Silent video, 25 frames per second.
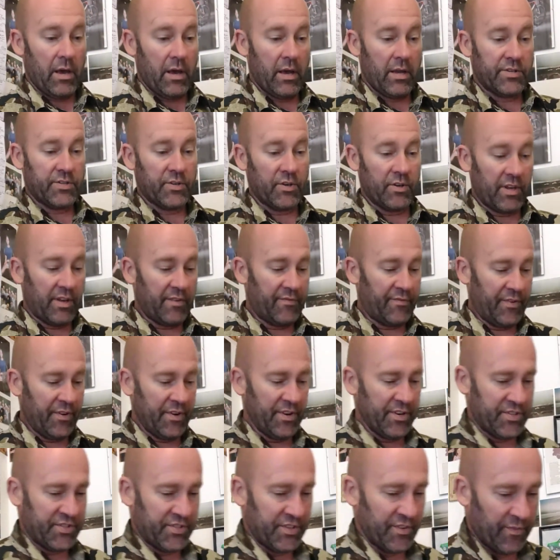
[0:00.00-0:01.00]
So
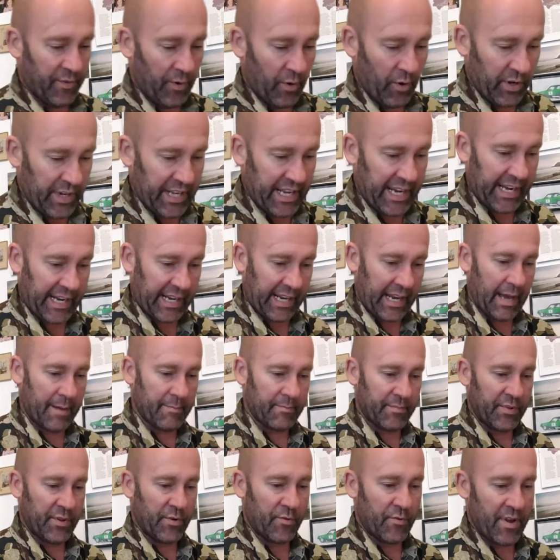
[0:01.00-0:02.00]
first of all you
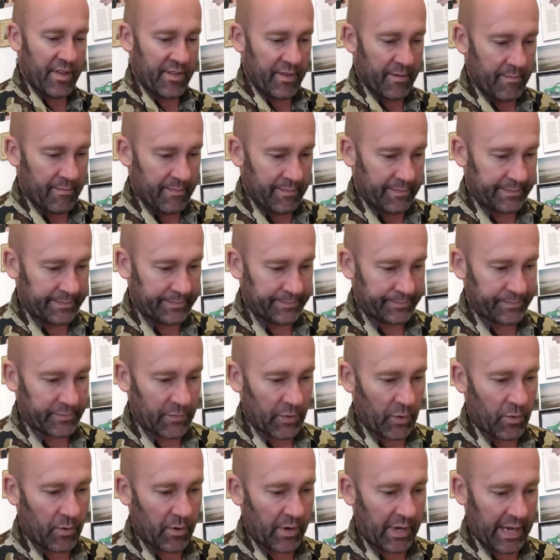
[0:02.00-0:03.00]
clap the rhythm,
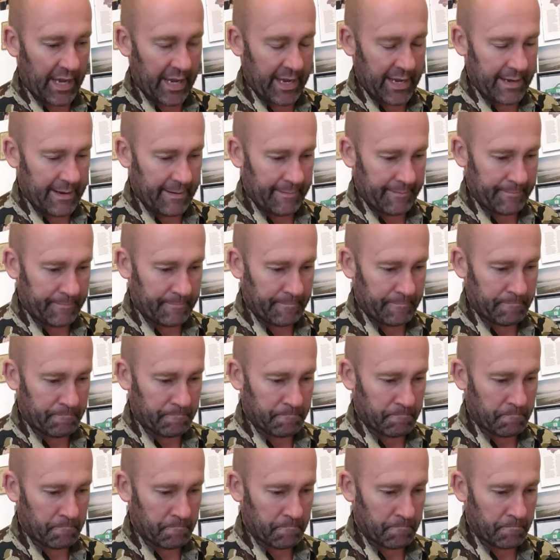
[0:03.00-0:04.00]
okay?
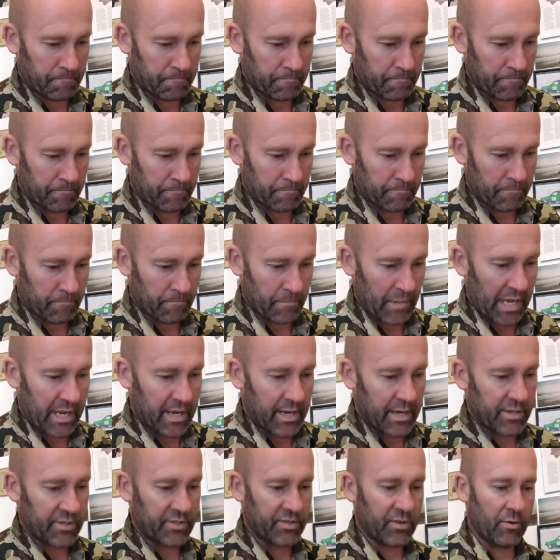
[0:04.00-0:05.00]

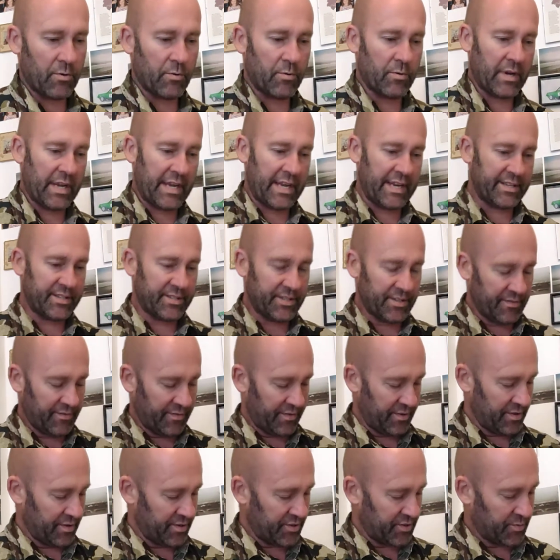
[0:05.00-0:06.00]
So here's the
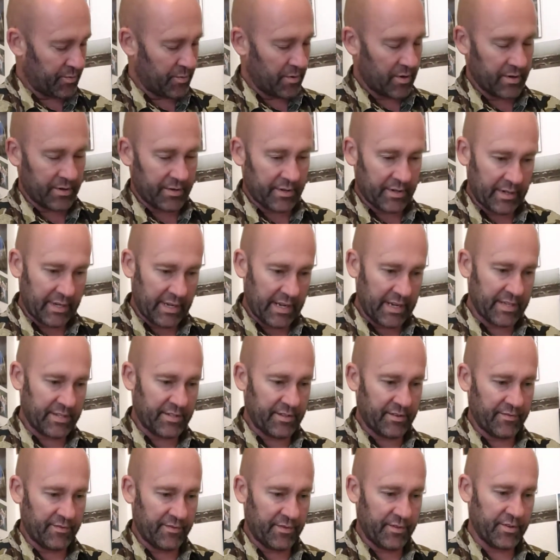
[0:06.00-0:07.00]
first one. Here's
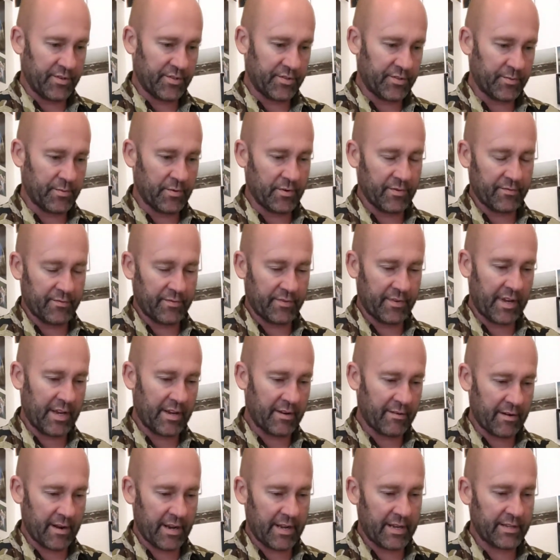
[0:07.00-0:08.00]
the first one for you,
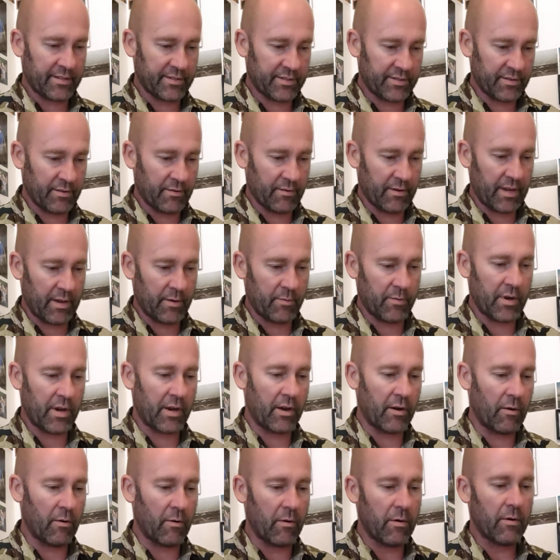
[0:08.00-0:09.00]
right? So here we
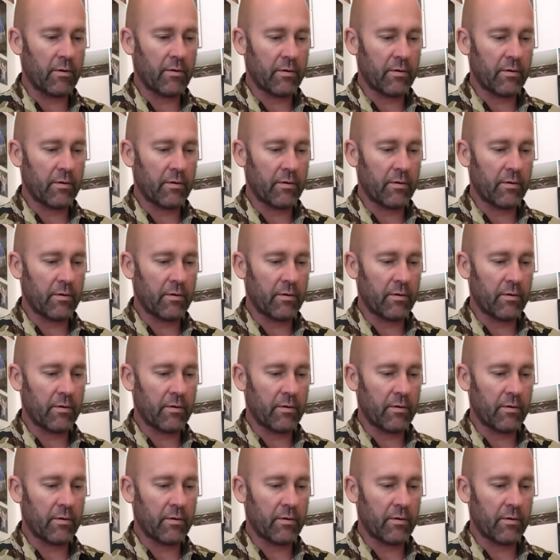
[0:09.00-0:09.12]
go.